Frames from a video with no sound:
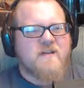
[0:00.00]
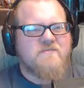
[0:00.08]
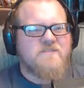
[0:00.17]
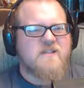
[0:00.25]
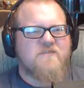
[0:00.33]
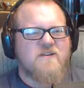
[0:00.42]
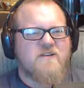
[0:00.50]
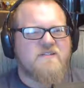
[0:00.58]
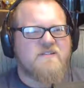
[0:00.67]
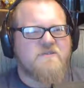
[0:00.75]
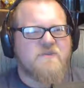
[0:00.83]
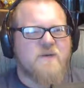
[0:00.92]
I was never
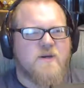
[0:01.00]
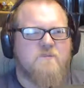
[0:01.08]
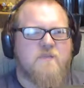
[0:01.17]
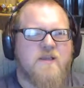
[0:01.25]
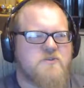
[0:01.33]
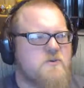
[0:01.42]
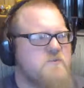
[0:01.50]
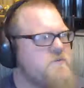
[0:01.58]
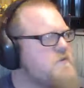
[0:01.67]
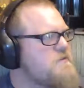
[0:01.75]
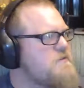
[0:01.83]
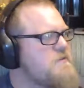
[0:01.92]
into Backstreet
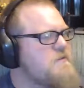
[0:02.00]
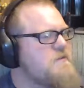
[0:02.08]
Boys.